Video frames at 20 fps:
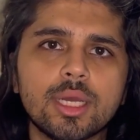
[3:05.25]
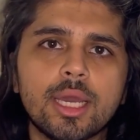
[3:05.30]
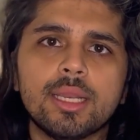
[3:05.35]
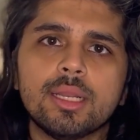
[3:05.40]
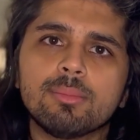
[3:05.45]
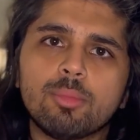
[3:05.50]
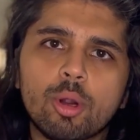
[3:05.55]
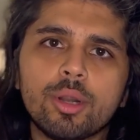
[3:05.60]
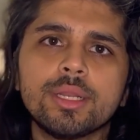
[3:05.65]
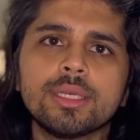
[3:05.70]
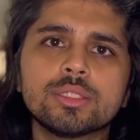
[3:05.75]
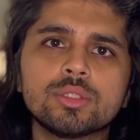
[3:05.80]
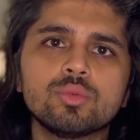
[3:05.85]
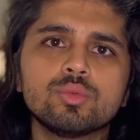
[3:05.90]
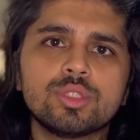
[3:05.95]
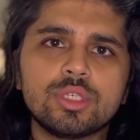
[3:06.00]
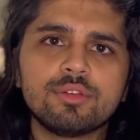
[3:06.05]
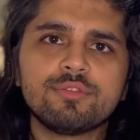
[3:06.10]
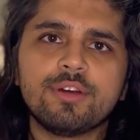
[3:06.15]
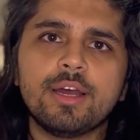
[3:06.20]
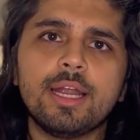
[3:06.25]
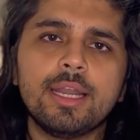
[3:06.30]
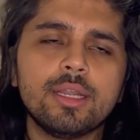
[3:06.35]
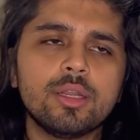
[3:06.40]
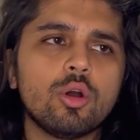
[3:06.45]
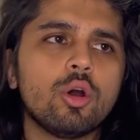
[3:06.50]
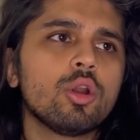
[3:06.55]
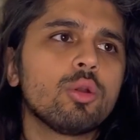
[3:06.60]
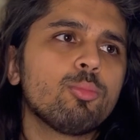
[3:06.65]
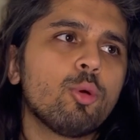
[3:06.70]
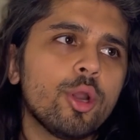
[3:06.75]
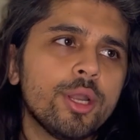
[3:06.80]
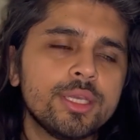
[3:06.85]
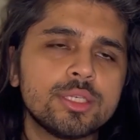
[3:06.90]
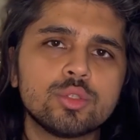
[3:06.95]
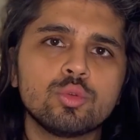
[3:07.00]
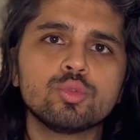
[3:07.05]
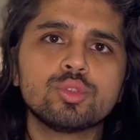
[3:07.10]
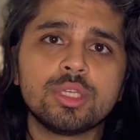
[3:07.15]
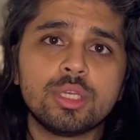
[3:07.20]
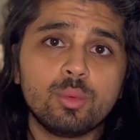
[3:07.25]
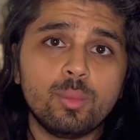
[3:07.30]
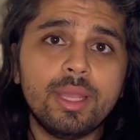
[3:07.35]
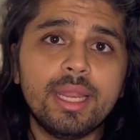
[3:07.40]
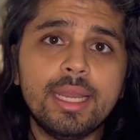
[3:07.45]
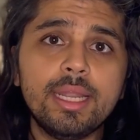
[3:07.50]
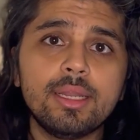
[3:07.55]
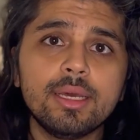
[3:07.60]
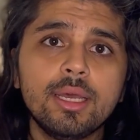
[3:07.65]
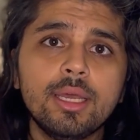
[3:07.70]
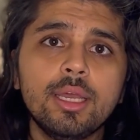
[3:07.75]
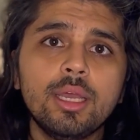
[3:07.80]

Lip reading: and our body is losing fat or our body is losing weight.